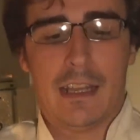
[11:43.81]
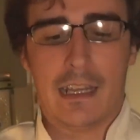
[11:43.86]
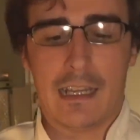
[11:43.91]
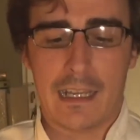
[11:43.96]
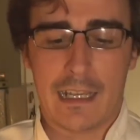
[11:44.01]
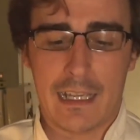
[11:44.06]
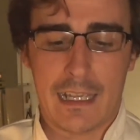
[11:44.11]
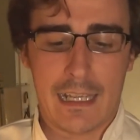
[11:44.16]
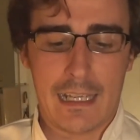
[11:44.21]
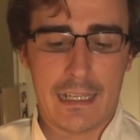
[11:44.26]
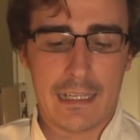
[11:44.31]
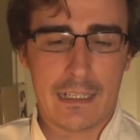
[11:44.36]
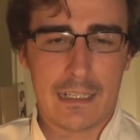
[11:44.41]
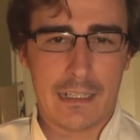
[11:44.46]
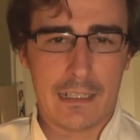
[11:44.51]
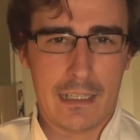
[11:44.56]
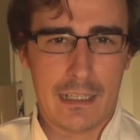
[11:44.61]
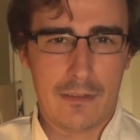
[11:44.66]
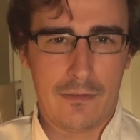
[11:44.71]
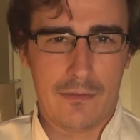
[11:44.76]

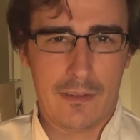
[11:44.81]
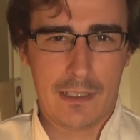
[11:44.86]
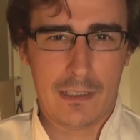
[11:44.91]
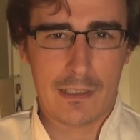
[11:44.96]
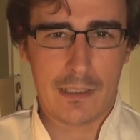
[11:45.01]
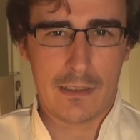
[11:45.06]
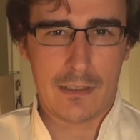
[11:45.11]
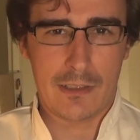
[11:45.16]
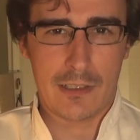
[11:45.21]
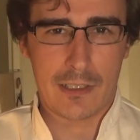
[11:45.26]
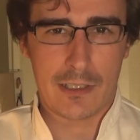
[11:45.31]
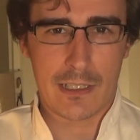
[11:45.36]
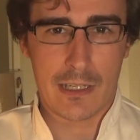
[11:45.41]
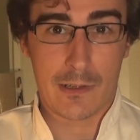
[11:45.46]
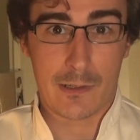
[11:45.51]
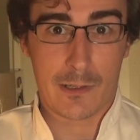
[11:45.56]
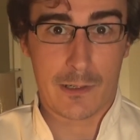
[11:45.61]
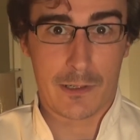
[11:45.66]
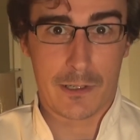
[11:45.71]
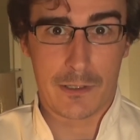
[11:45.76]
I invented just
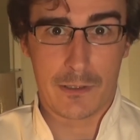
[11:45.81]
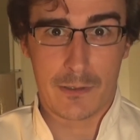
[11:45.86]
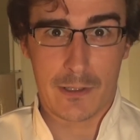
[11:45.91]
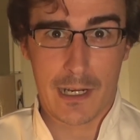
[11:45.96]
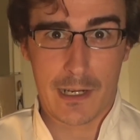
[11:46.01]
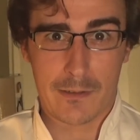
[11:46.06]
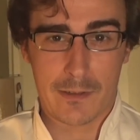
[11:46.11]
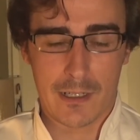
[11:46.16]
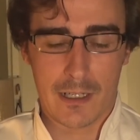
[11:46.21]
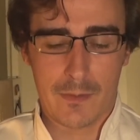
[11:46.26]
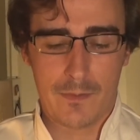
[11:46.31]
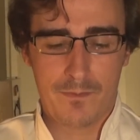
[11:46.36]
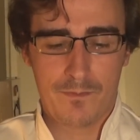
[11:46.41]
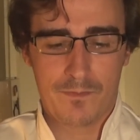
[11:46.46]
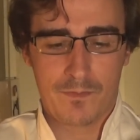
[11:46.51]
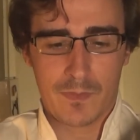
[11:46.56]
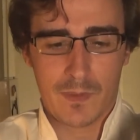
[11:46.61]
now called a dry rub.